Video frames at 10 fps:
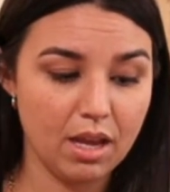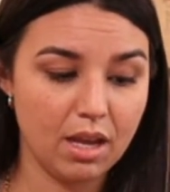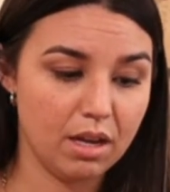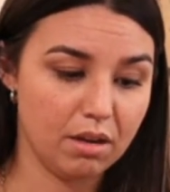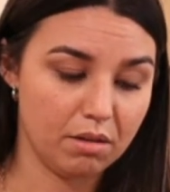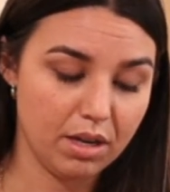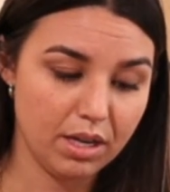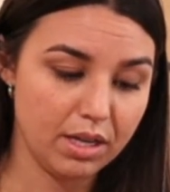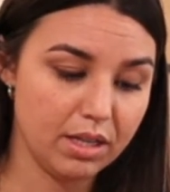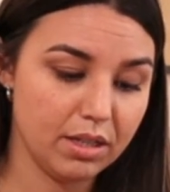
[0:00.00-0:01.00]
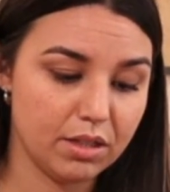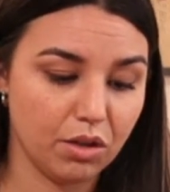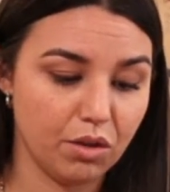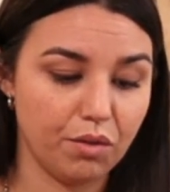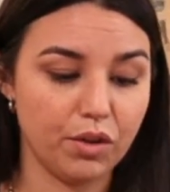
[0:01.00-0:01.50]
Okay, so
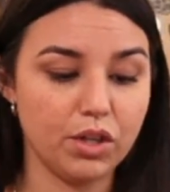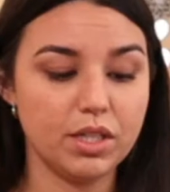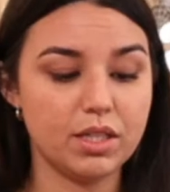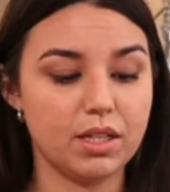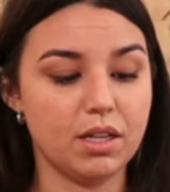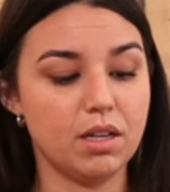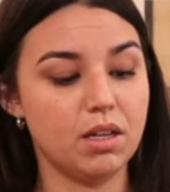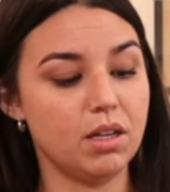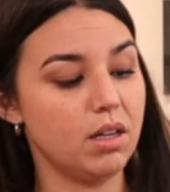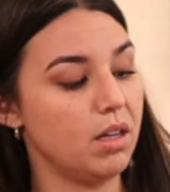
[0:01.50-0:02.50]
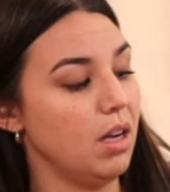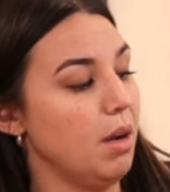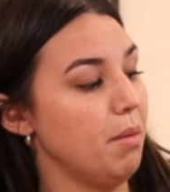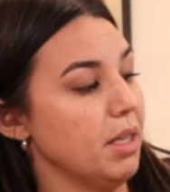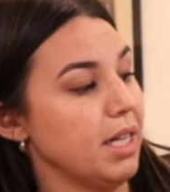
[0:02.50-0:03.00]
first I'm
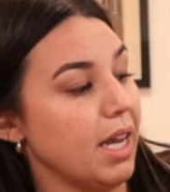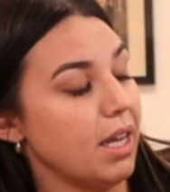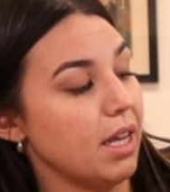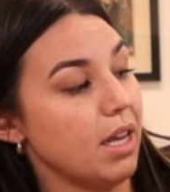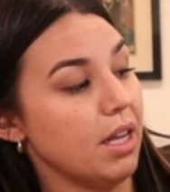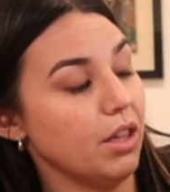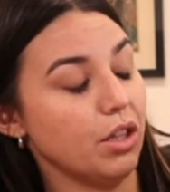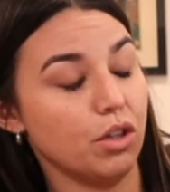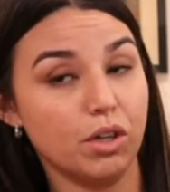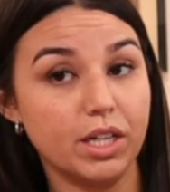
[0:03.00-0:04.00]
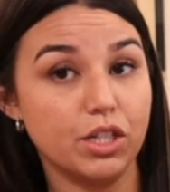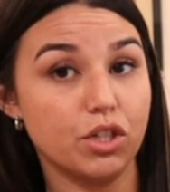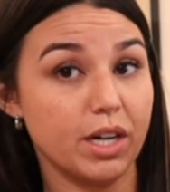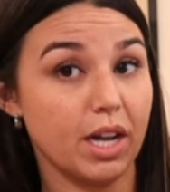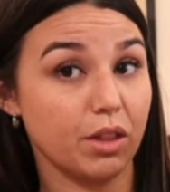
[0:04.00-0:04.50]
going to take the green
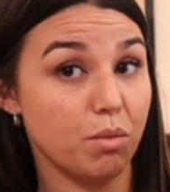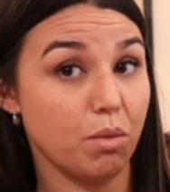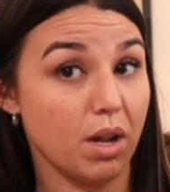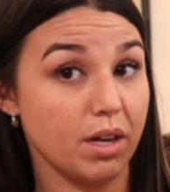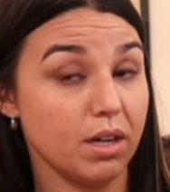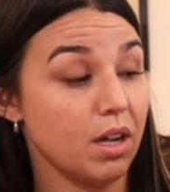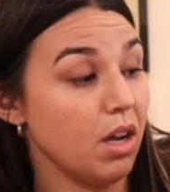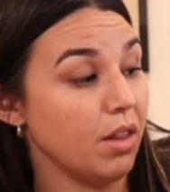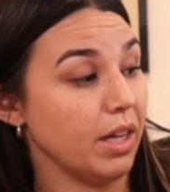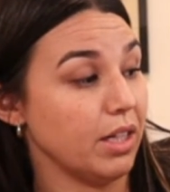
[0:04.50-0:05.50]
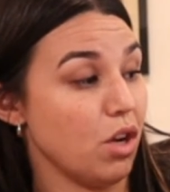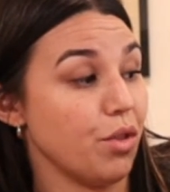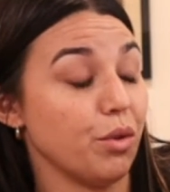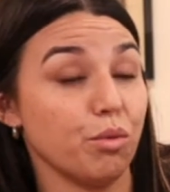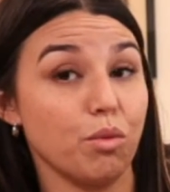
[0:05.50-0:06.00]
string at the 1 that's on the
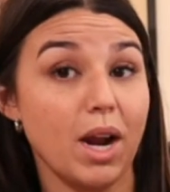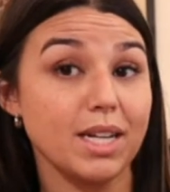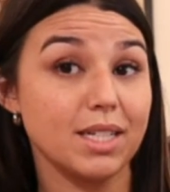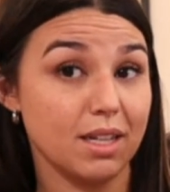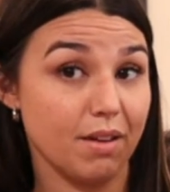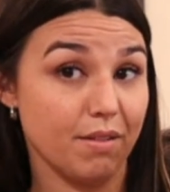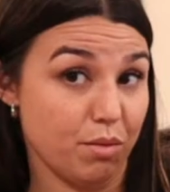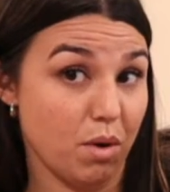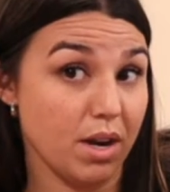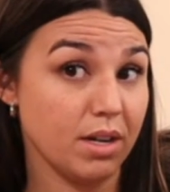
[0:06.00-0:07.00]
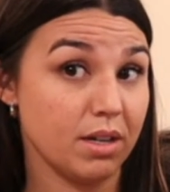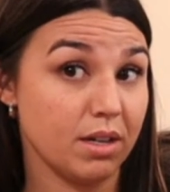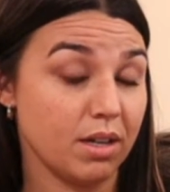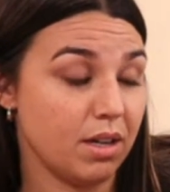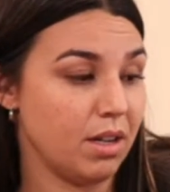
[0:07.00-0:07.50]
right of the 1,
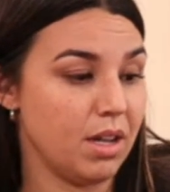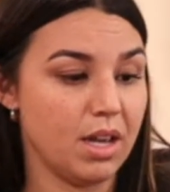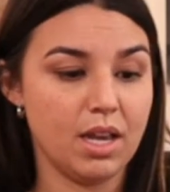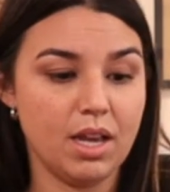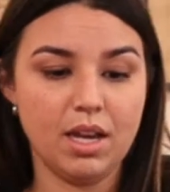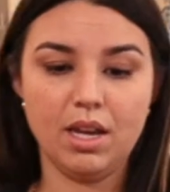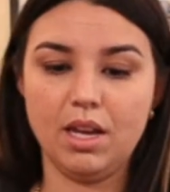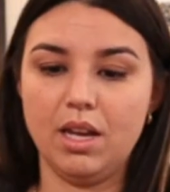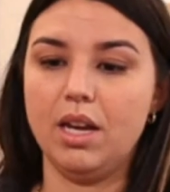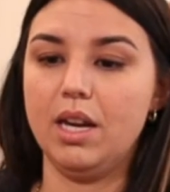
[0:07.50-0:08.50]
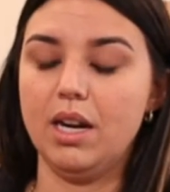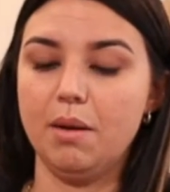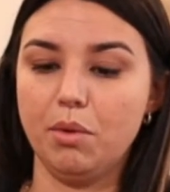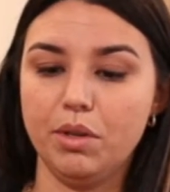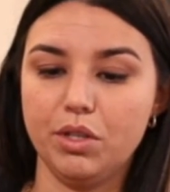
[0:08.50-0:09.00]
and I'm
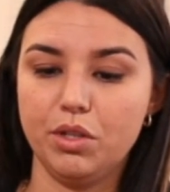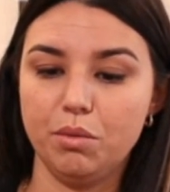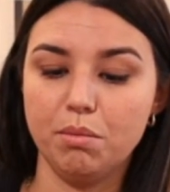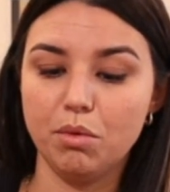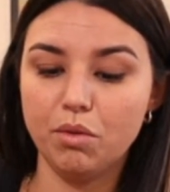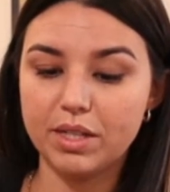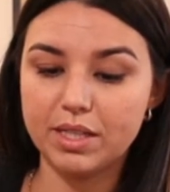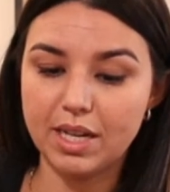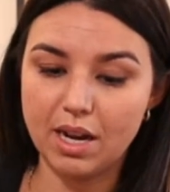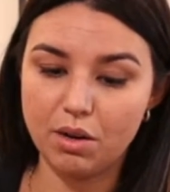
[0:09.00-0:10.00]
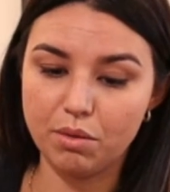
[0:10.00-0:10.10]
going to move it down